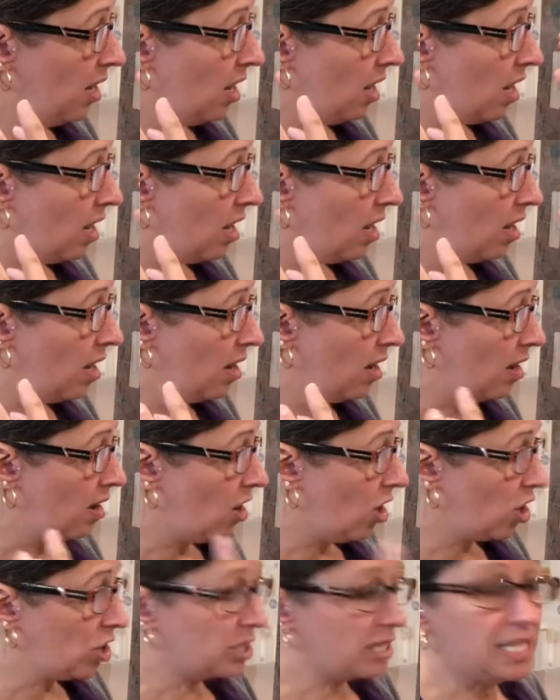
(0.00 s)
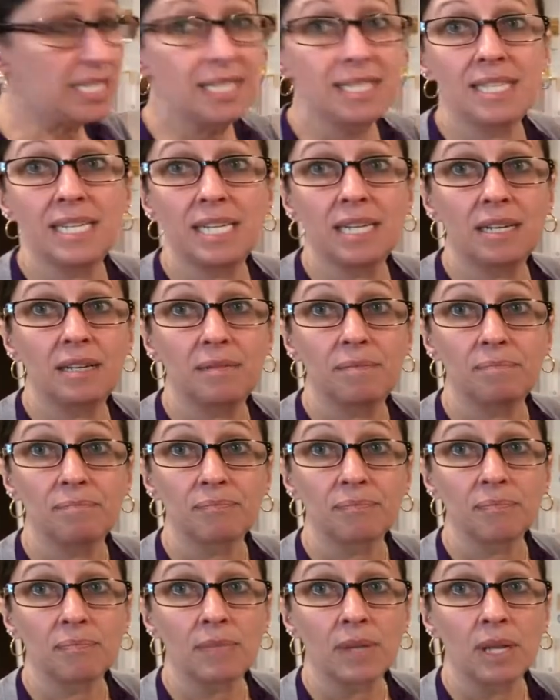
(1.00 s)
artistic
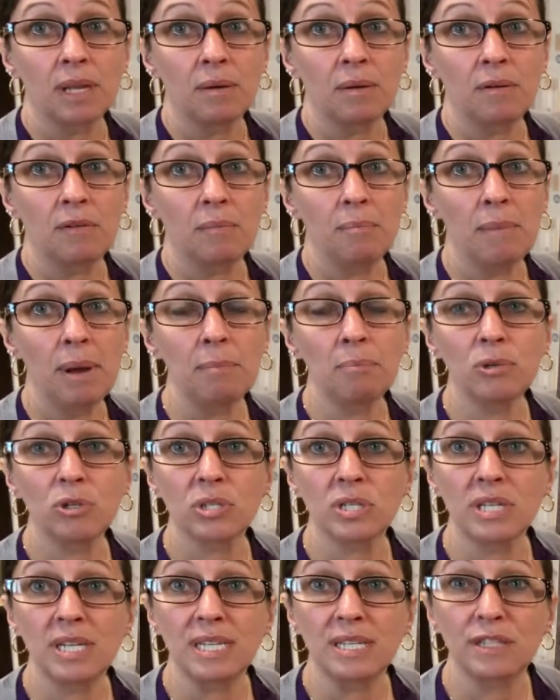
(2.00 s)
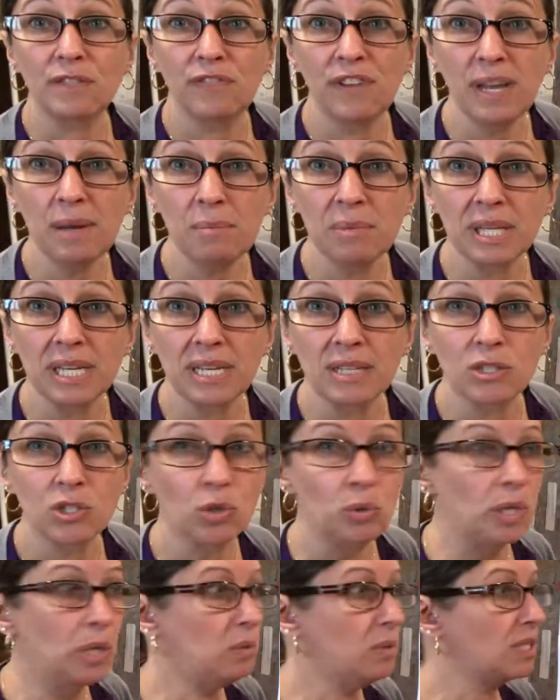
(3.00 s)
members in his family, and so
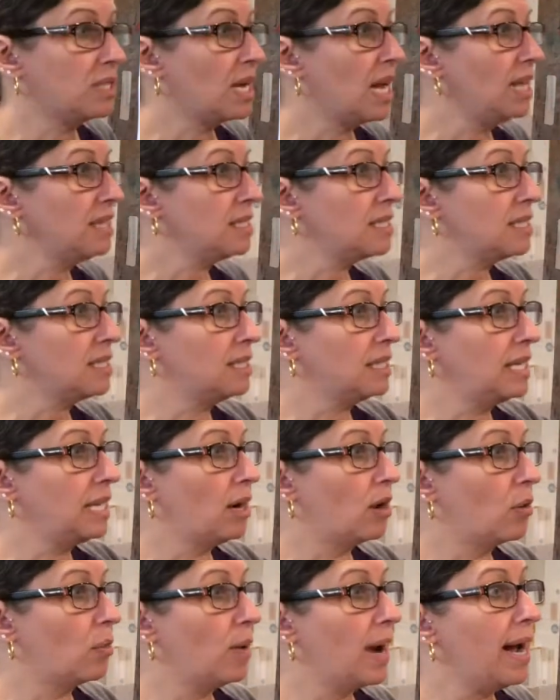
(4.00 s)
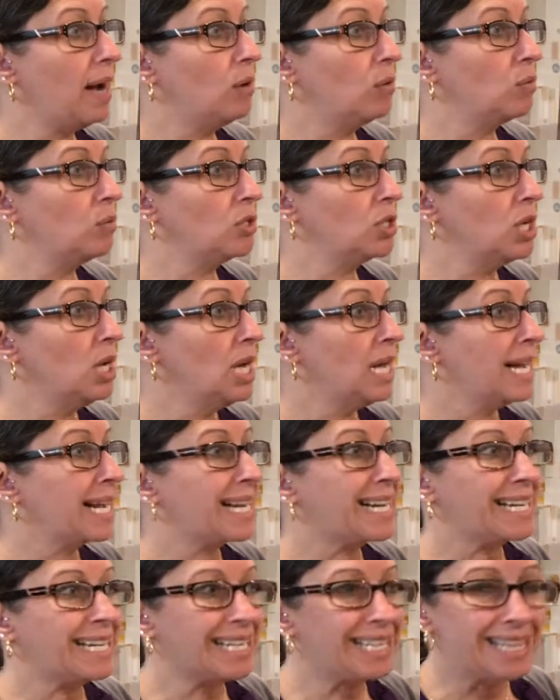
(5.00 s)
he was constantly around
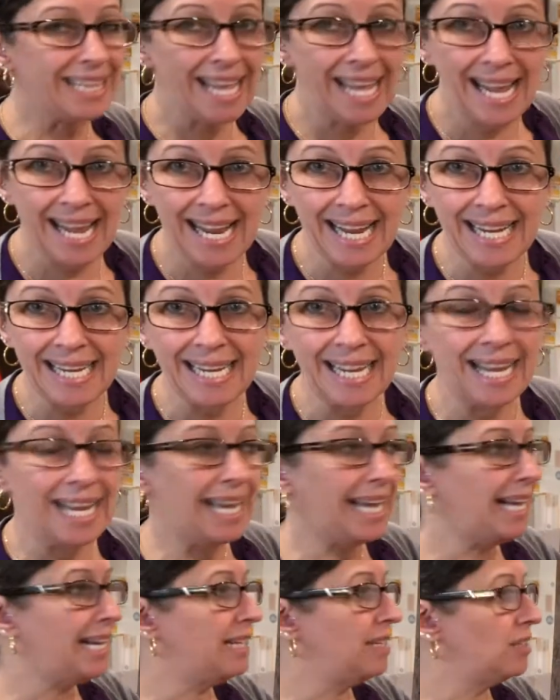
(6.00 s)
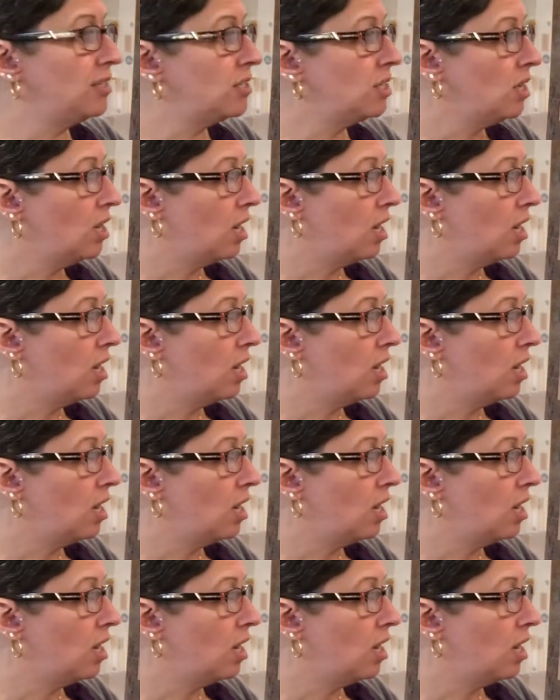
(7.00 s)
clay and